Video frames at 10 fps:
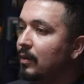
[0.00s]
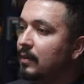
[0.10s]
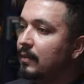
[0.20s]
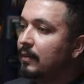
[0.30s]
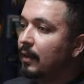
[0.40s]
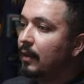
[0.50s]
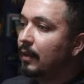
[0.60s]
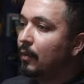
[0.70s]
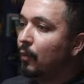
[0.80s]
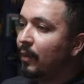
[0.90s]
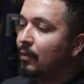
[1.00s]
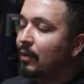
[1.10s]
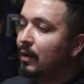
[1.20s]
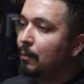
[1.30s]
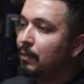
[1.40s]
to say, whenever
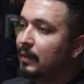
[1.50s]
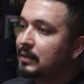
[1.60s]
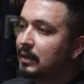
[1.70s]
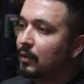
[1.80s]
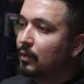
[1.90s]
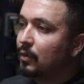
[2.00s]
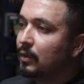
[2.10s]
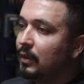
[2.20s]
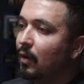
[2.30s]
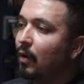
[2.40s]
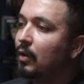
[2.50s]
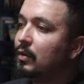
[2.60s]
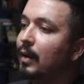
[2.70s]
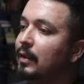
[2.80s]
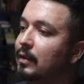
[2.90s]
I'm placing an order,
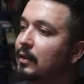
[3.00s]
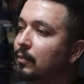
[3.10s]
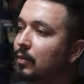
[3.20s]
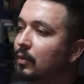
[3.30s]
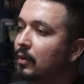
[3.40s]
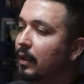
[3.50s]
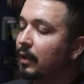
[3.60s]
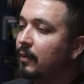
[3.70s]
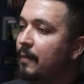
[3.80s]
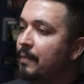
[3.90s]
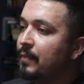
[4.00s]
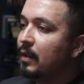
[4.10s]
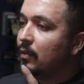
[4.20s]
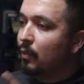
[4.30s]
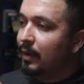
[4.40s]
automatically put, like,
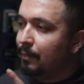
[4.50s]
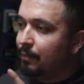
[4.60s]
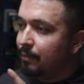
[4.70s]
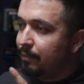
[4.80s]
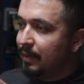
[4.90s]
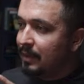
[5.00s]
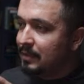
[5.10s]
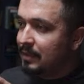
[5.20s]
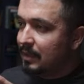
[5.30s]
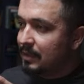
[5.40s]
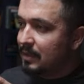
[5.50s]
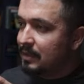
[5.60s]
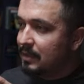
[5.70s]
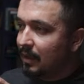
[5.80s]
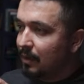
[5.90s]
so when I place this, let's
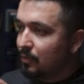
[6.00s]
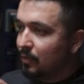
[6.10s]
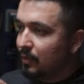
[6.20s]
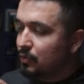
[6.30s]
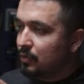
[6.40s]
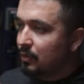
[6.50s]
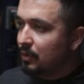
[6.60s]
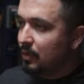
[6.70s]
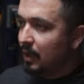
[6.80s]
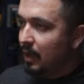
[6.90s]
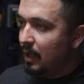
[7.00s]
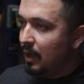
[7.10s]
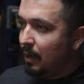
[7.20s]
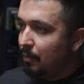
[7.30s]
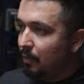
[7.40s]
say I'm going short,
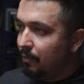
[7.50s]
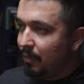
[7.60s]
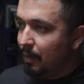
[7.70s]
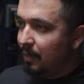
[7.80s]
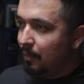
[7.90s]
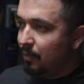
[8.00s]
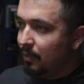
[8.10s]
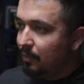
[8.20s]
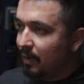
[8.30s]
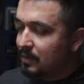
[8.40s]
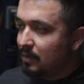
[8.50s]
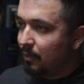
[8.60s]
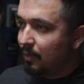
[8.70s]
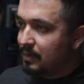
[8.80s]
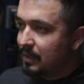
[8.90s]
I may put my stop
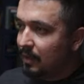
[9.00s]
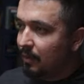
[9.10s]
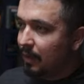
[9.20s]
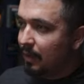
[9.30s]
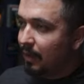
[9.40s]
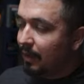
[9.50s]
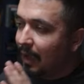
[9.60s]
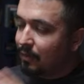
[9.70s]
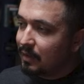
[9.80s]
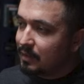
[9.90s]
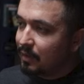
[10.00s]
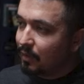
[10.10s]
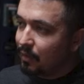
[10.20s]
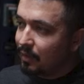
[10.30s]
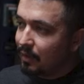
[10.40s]
loss here, right? Like as soon as the
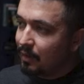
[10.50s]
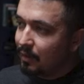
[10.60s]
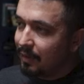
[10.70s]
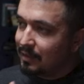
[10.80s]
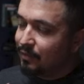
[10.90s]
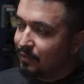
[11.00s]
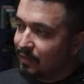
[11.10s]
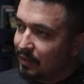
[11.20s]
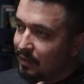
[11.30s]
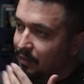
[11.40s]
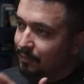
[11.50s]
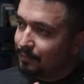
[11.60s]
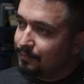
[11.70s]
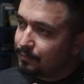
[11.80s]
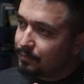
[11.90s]
order gets filled,
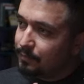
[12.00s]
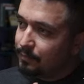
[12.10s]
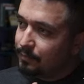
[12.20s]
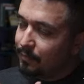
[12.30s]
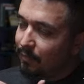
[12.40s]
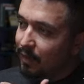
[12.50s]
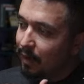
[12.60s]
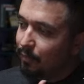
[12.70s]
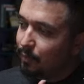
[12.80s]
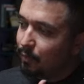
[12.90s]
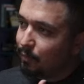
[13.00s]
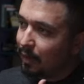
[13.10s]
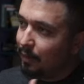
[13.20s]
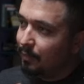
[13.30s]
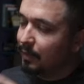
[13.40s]
I want to put my
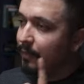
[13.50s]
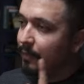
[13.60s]
limit.